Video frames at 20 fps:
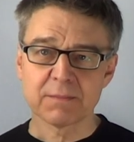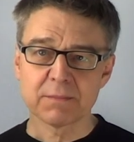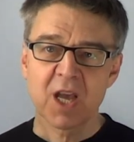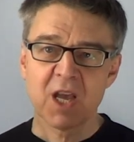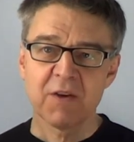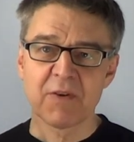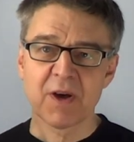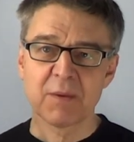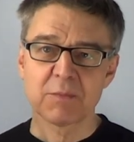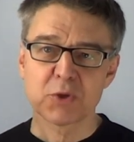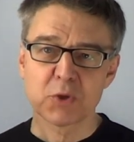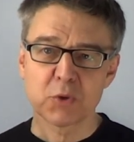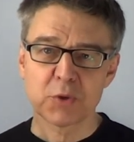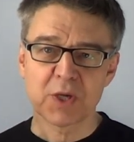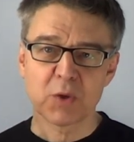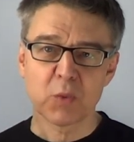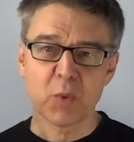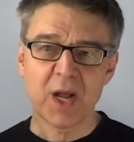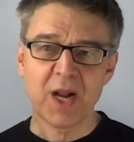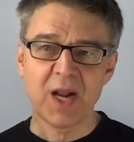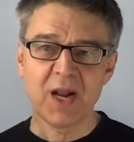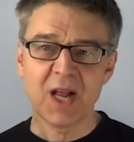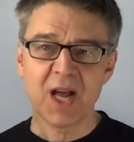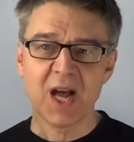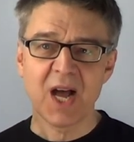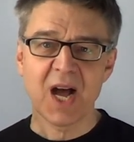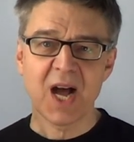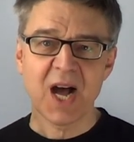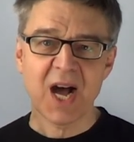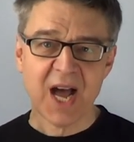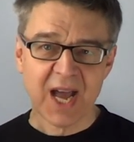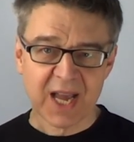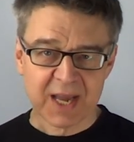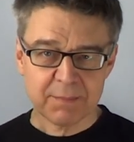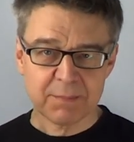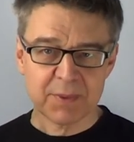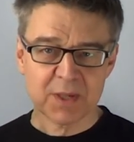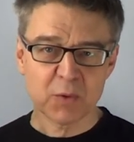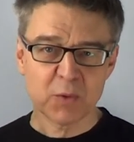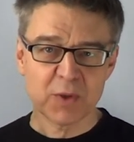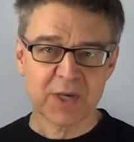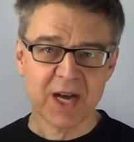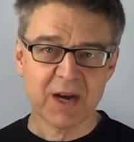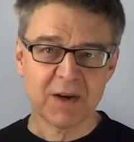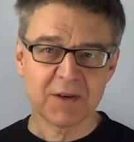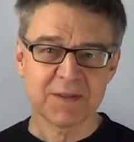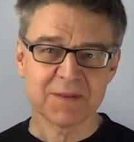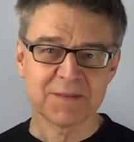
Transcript: If I'm shooting well, I can blow it out.